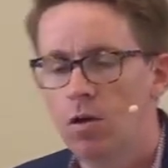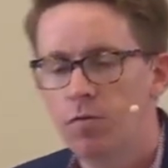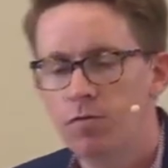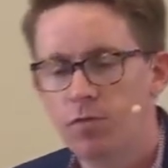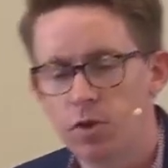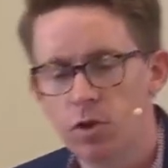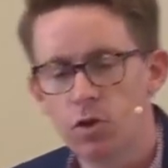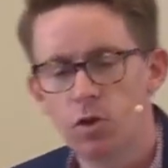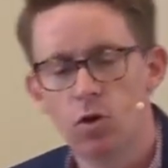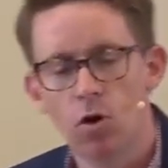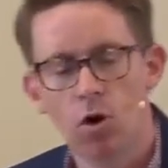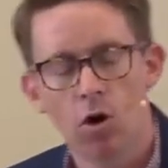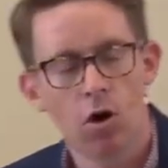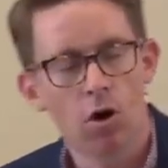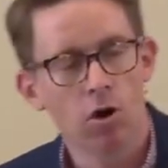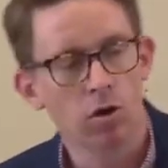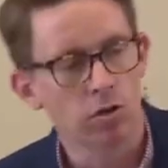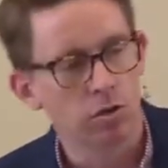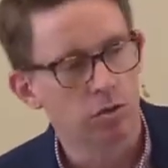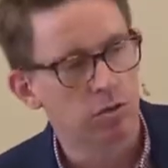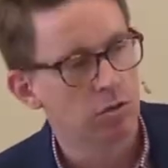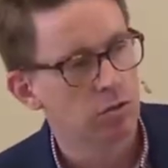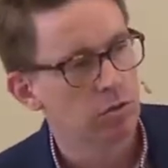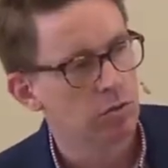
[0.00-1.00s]
of the
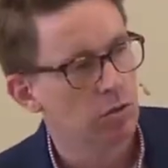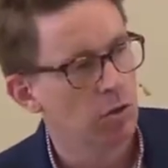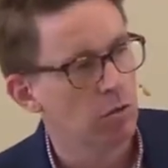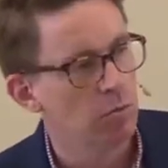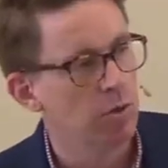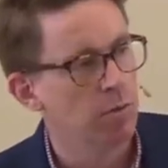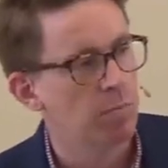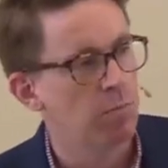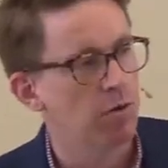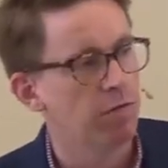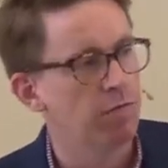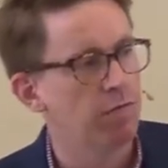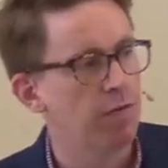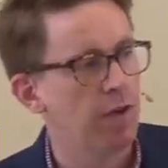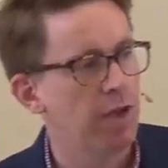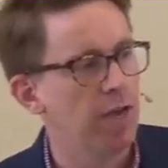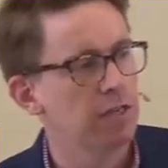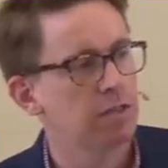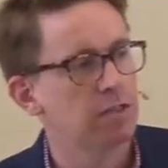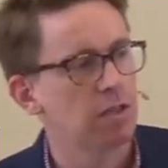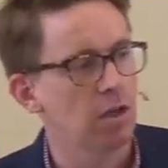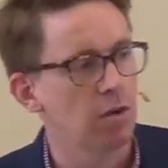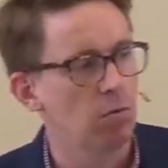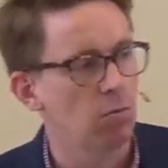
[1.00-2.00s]
God that we
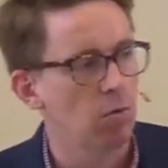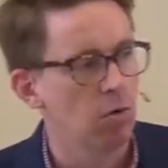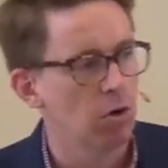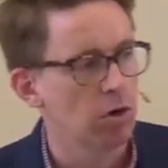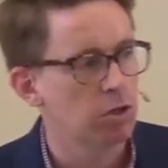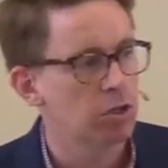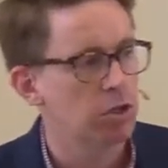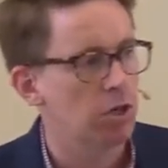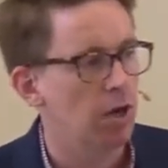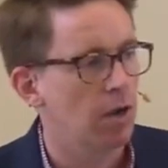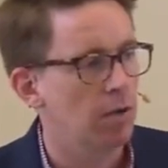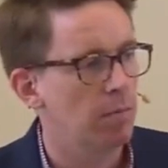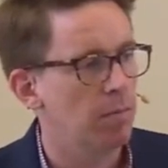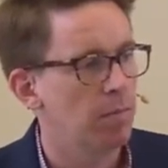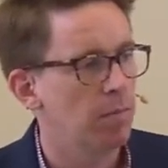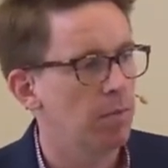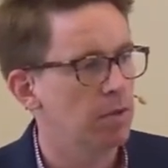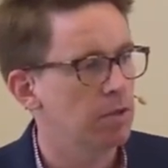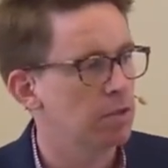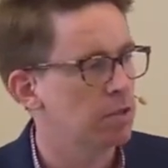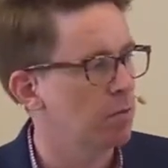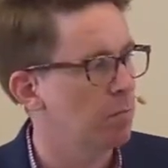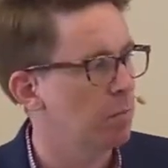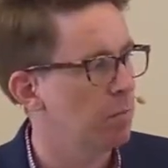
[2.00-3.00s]
profess and
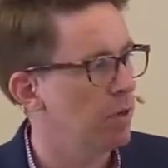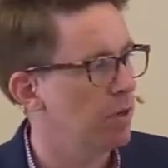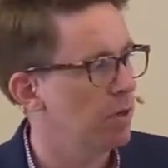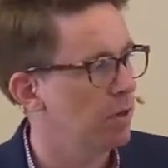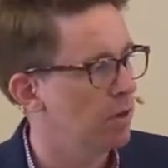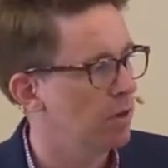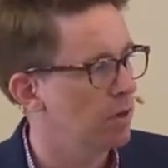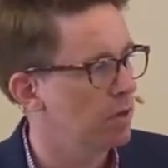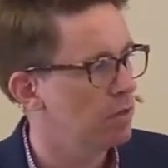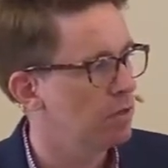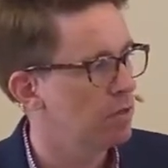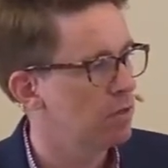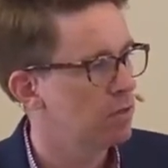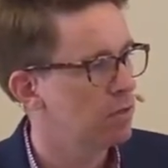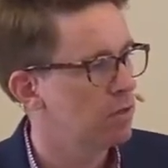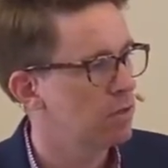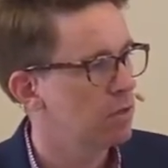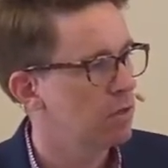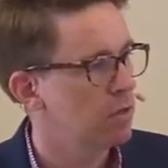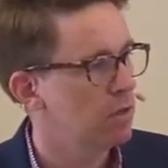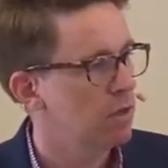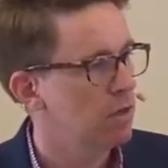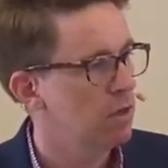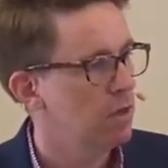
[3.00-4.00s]
worship at St. Peter's.
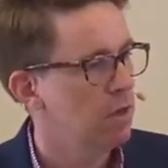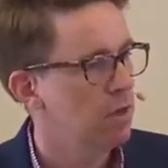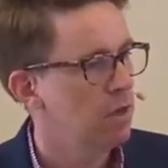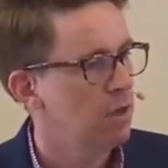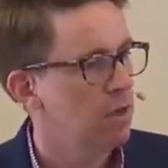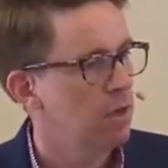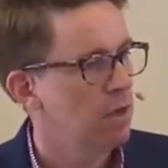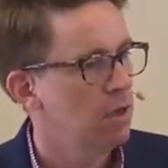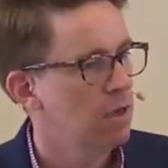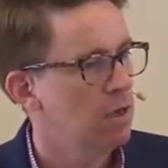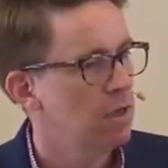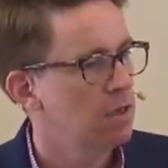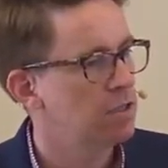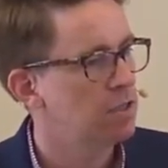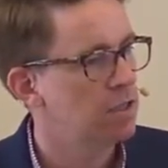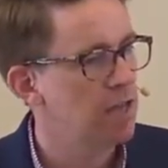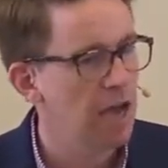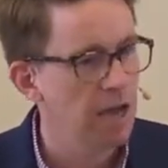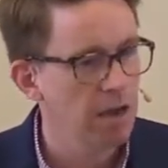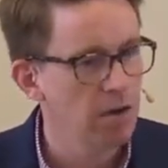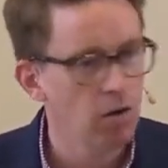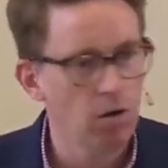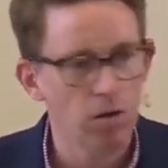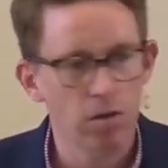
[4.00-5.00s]
Is
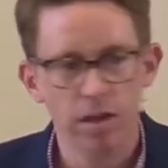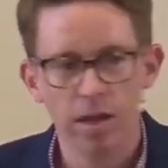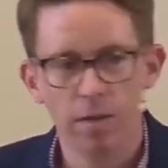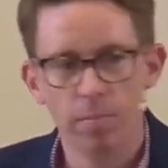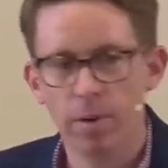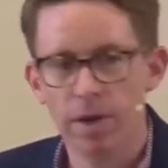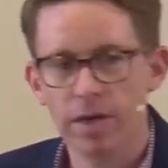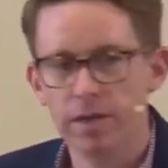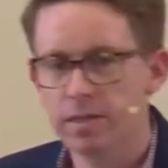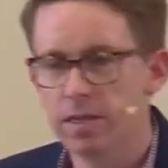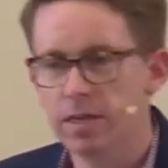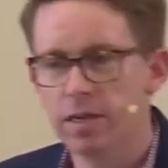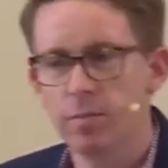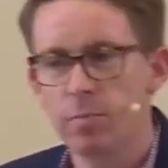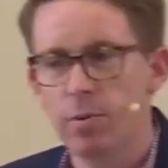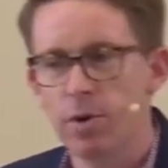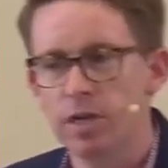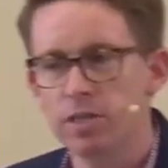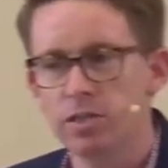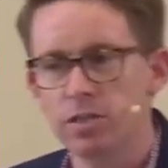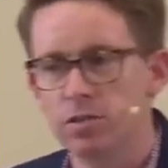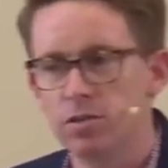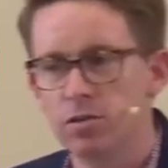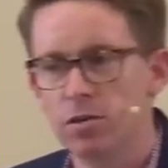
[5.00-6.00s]
that not the abiding
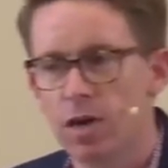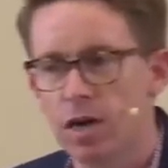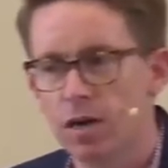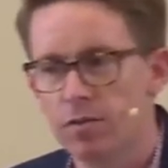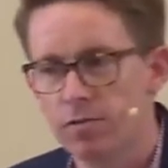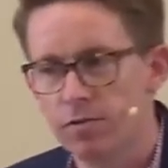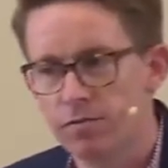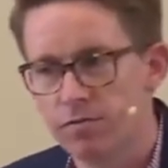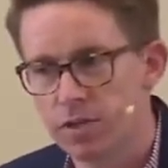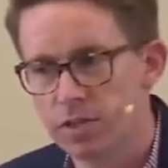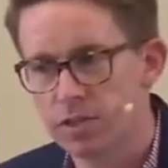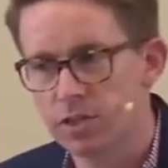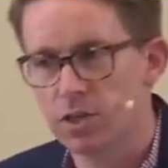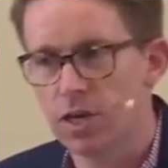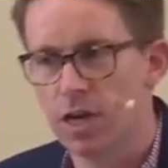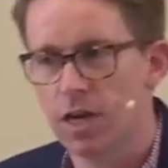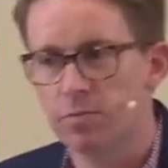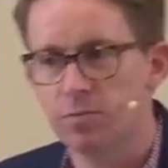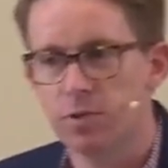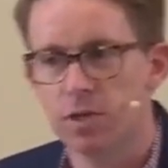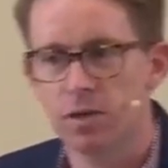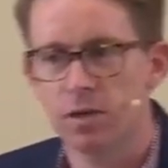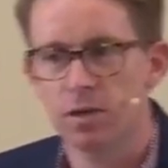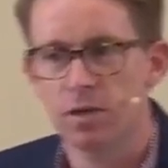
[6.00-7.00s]
impression you have of this
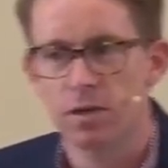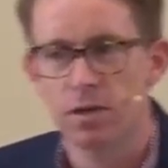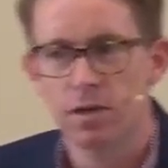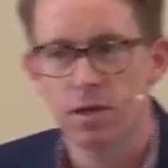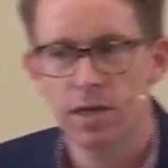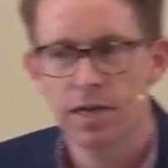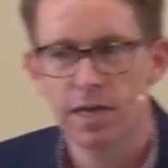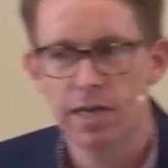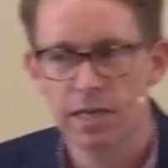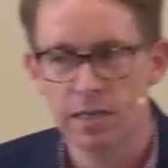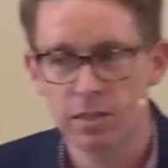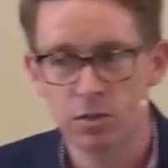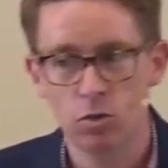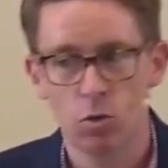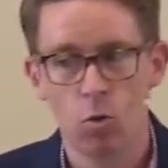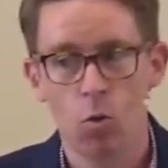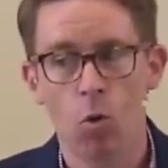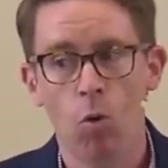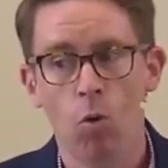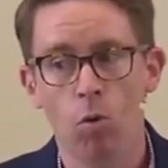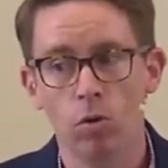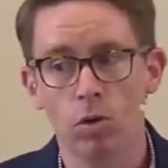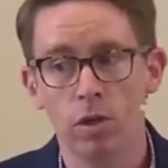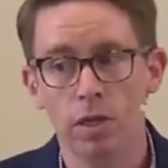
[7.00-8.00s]
chapter? His
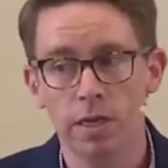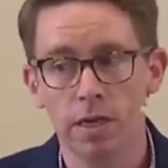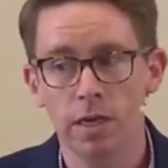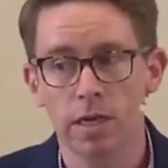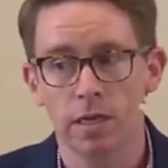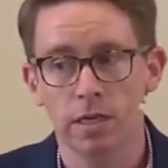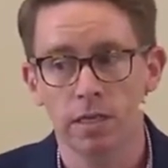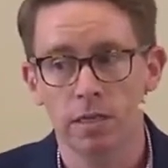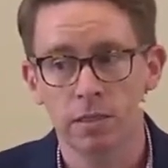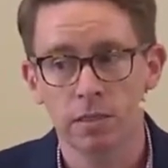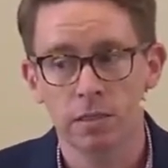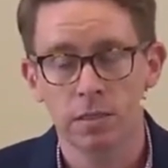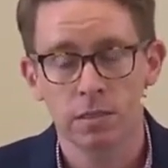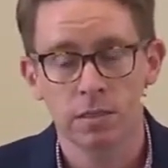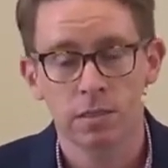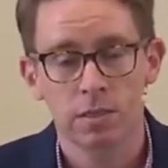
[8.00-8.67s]
holiness.